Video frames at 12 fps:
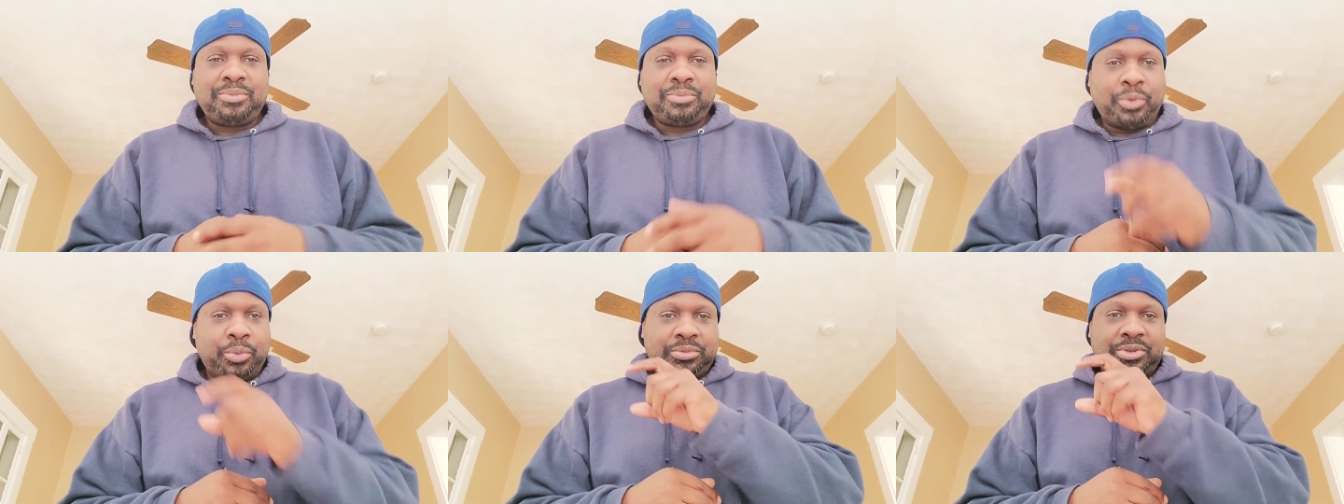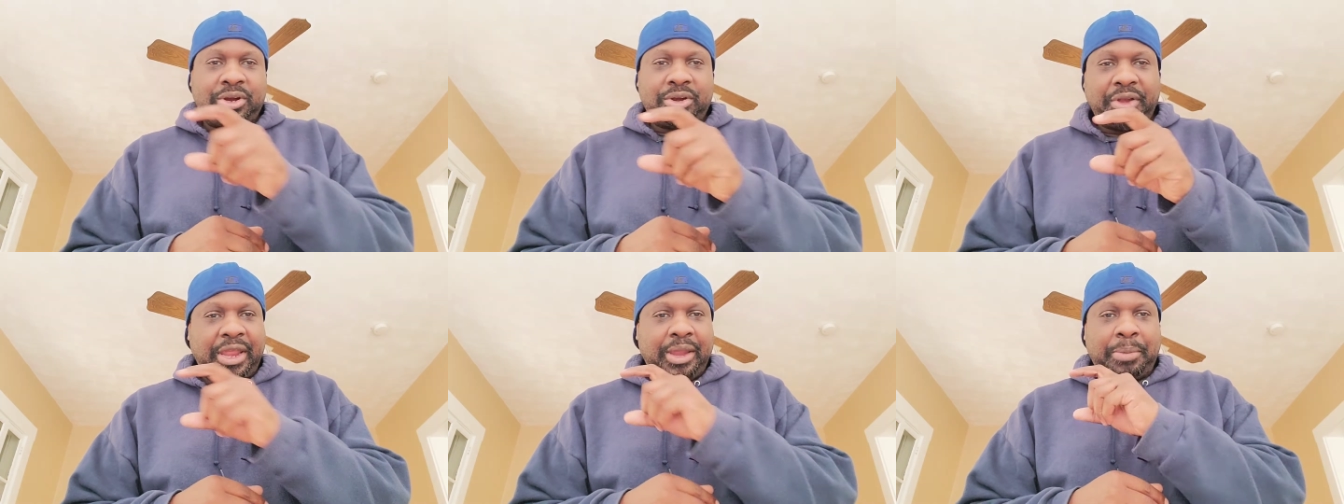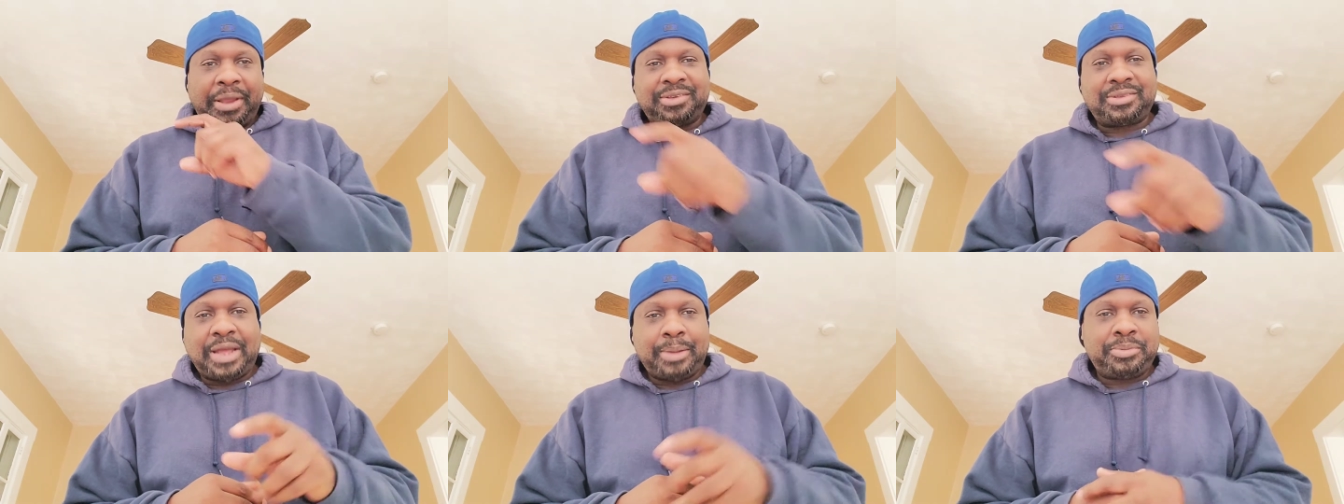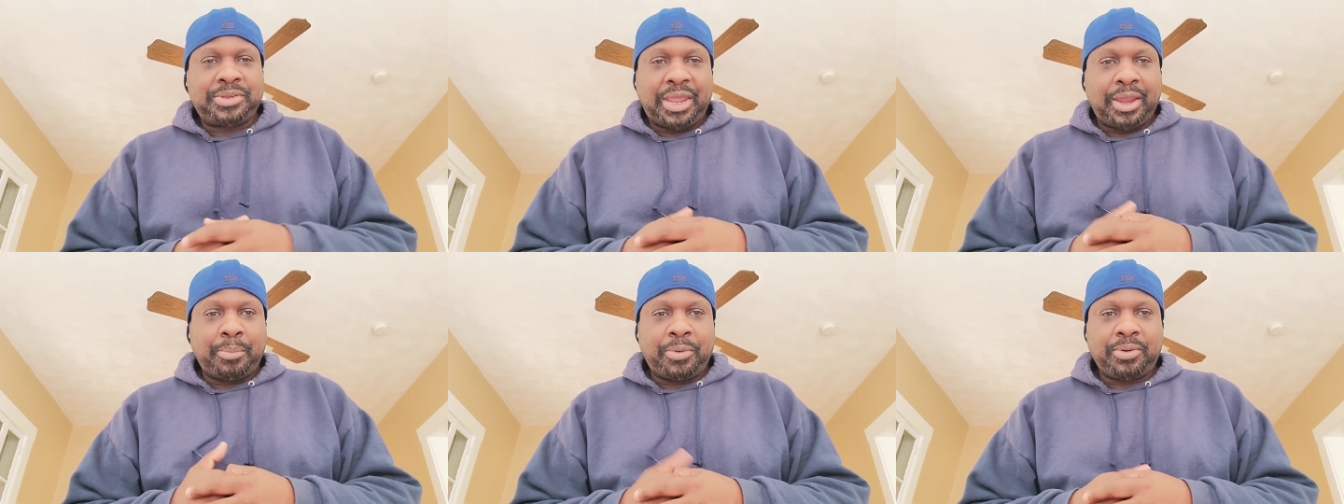Wrote their name as Stop
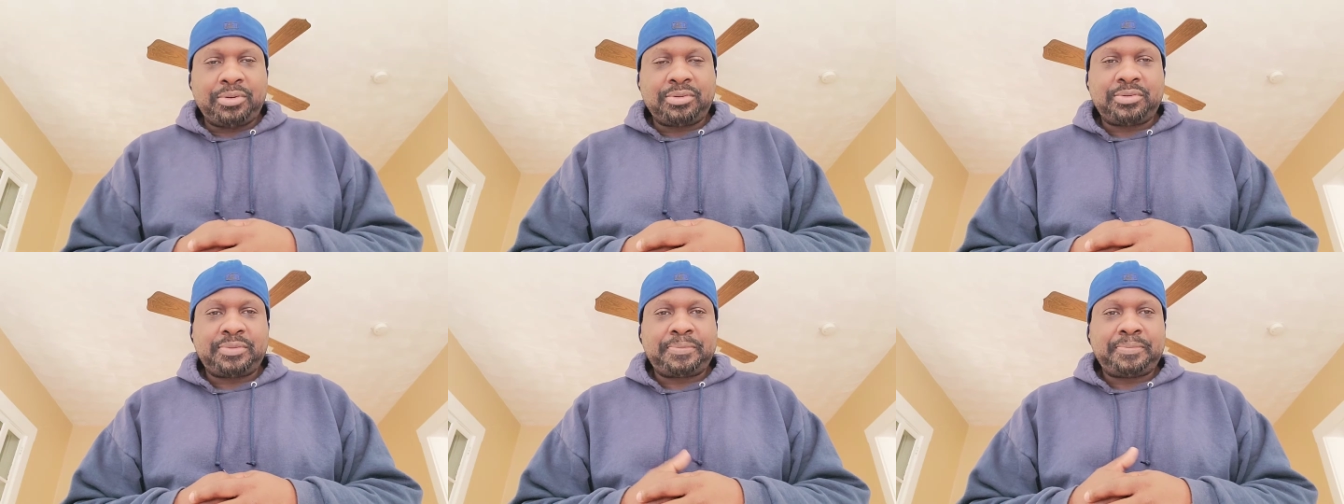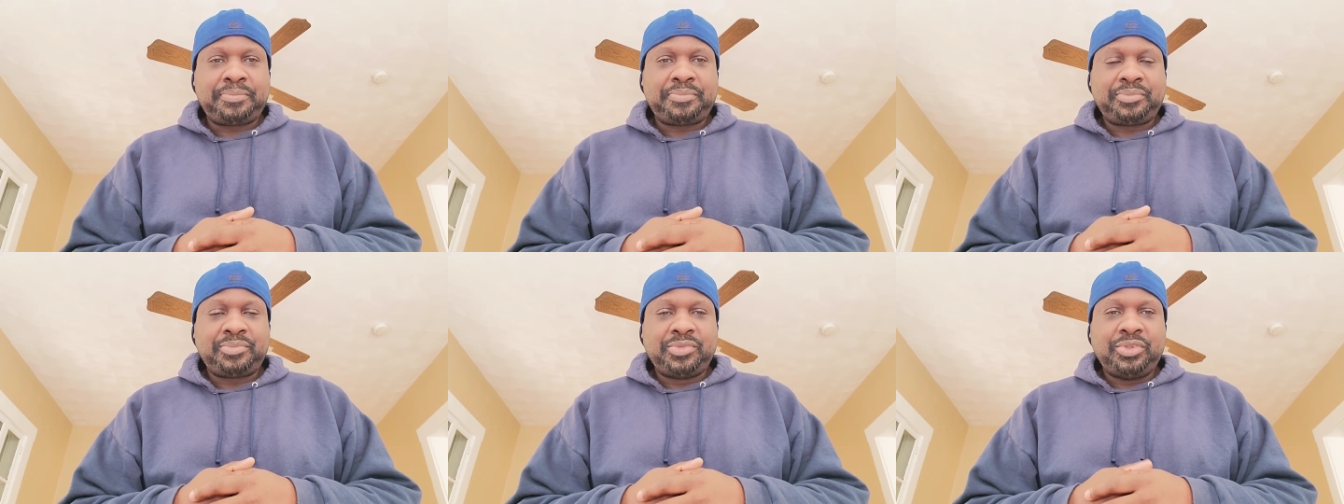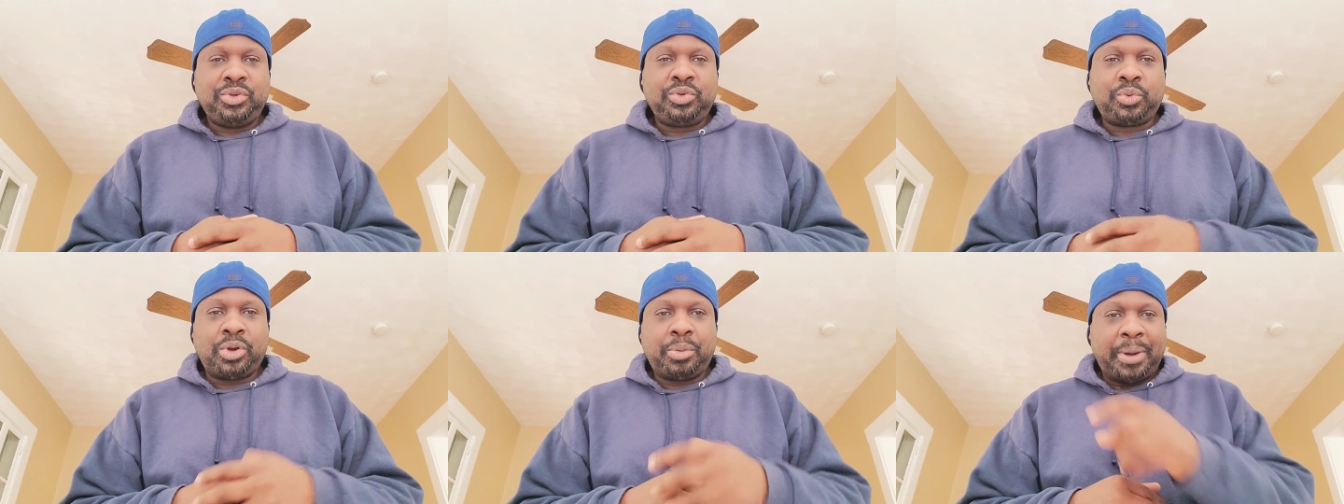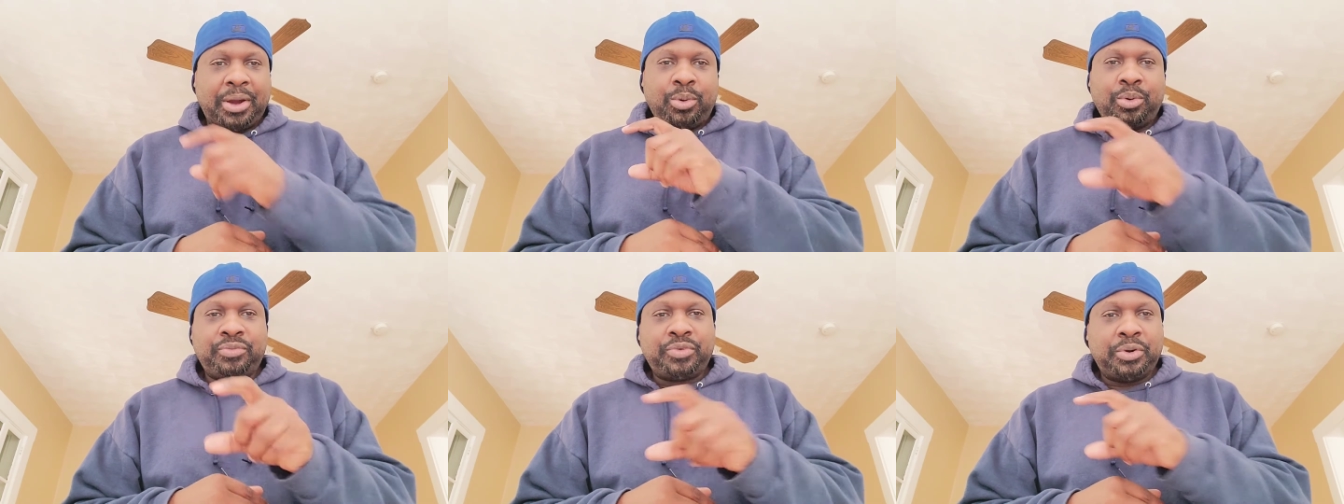Scammer. Used one of my
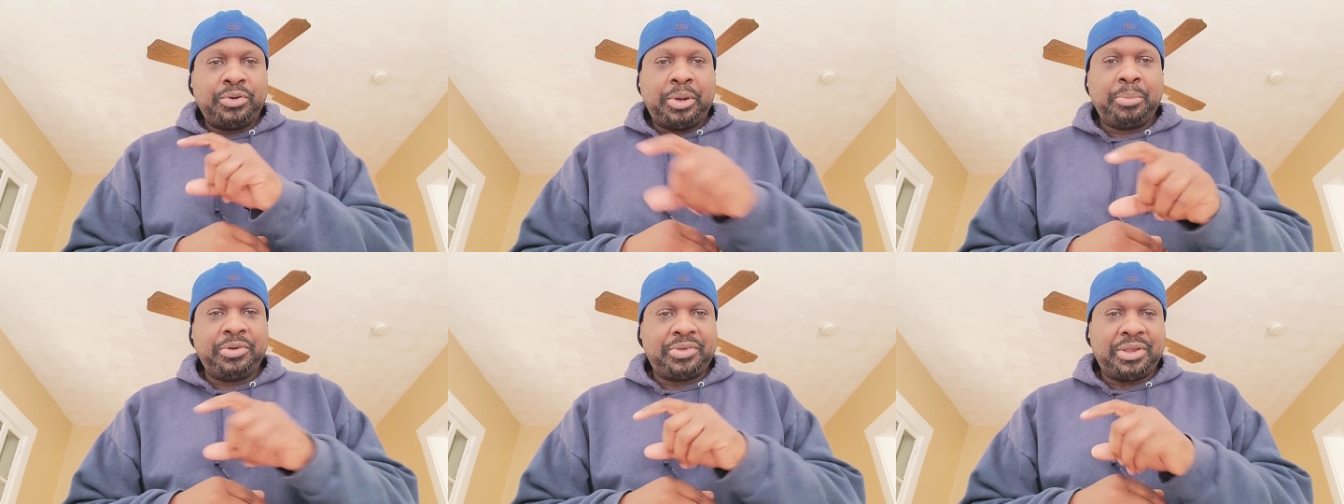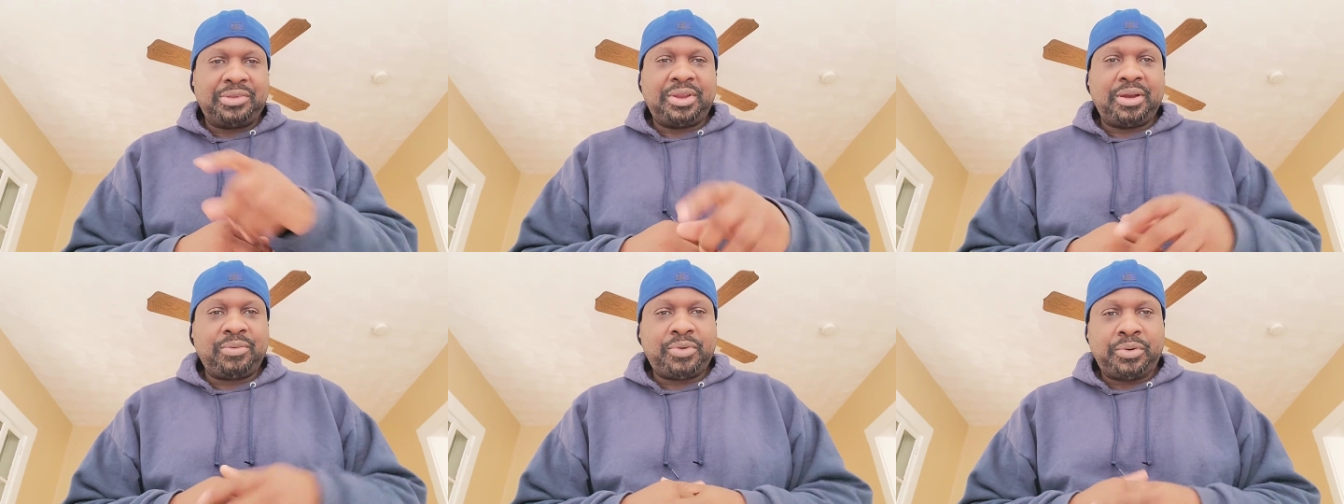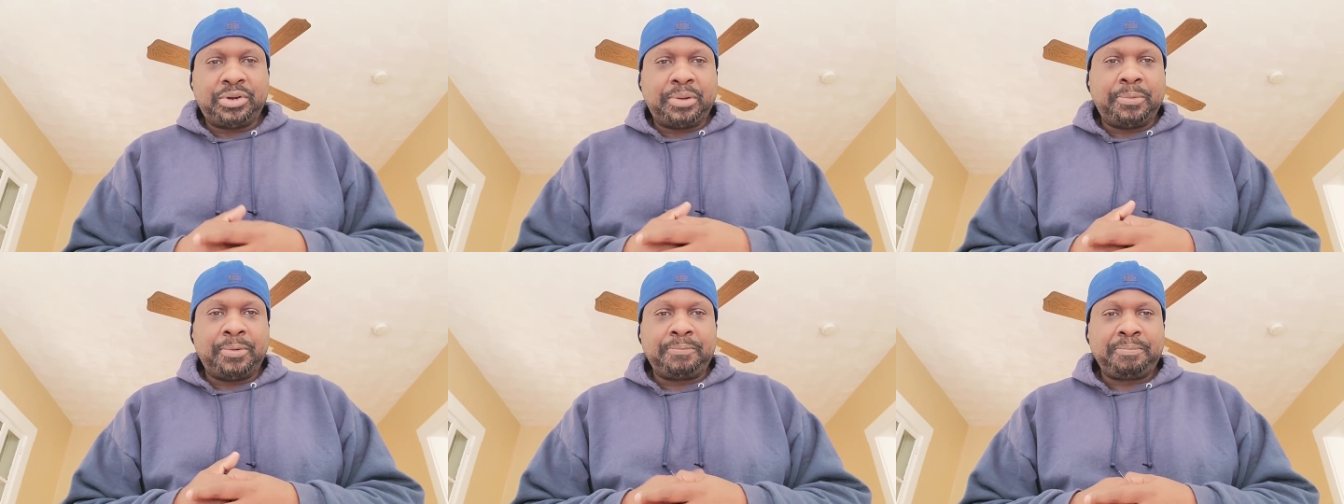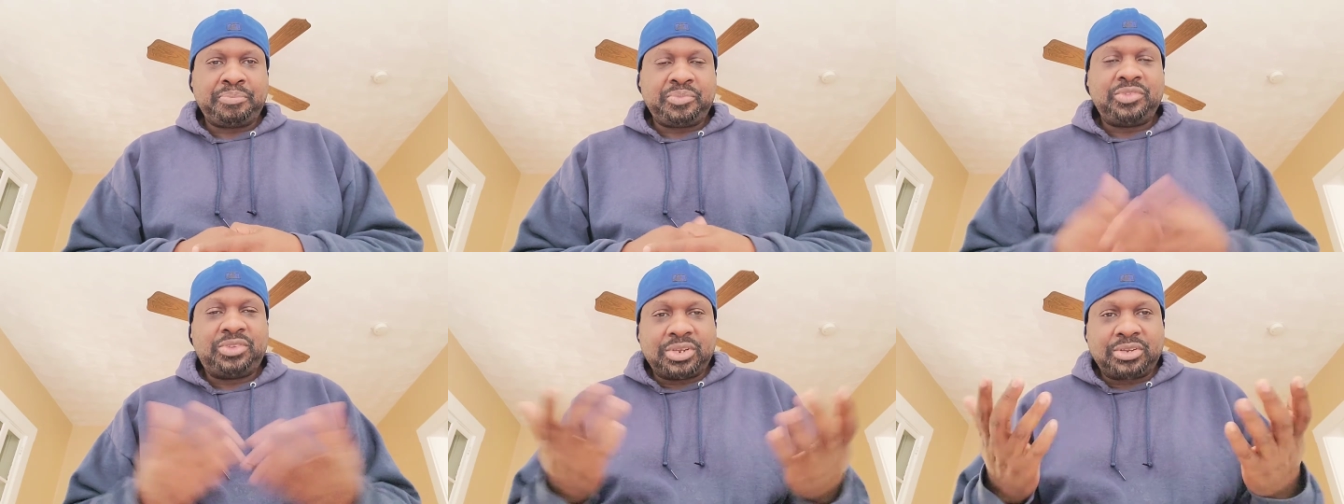old phone numbers as their phone number.
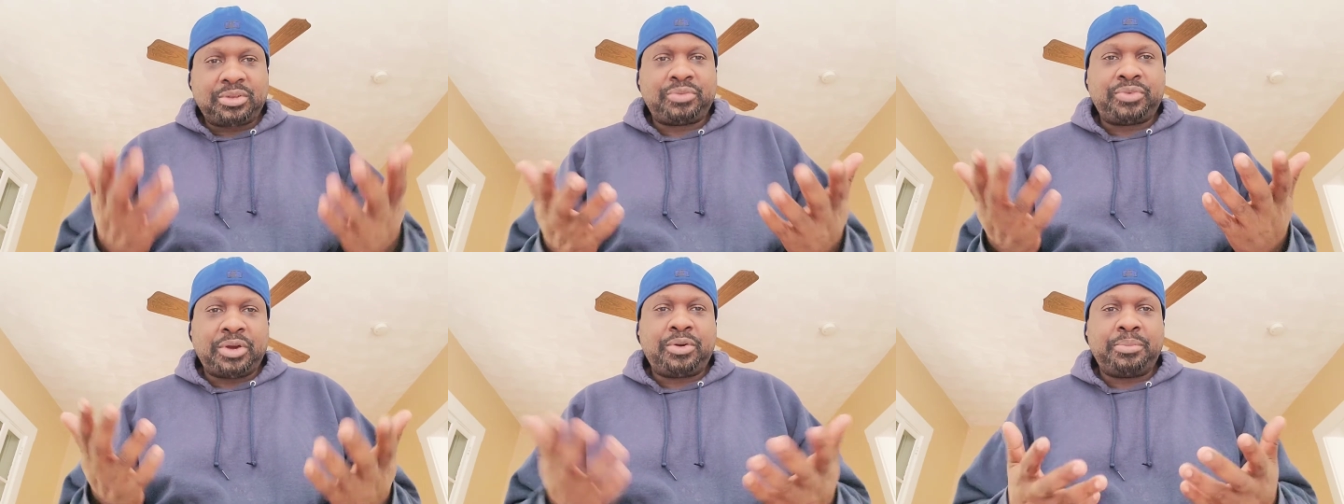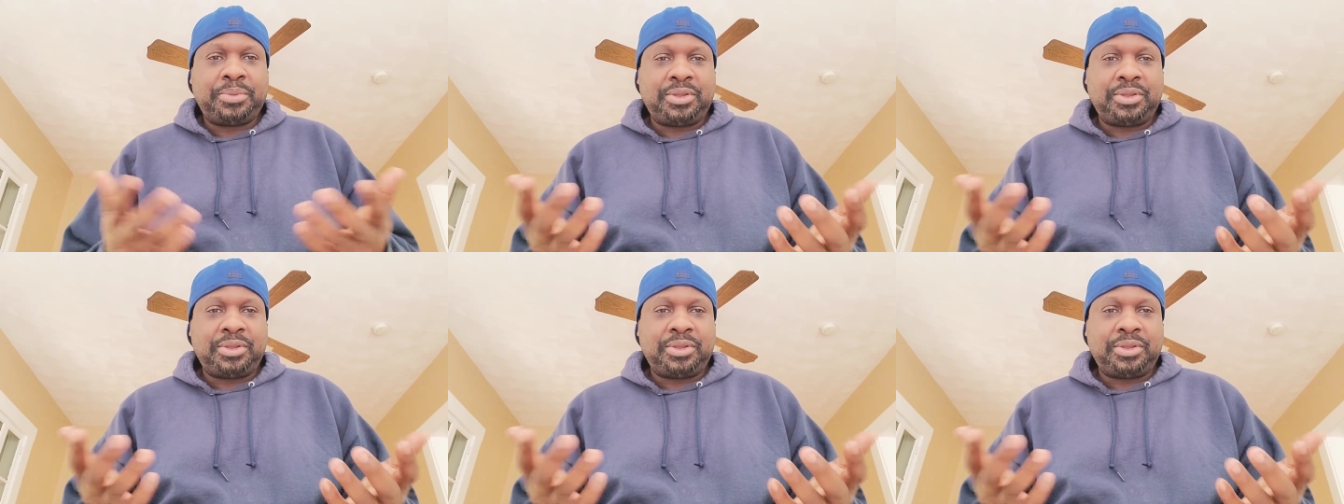Just to fuck with me.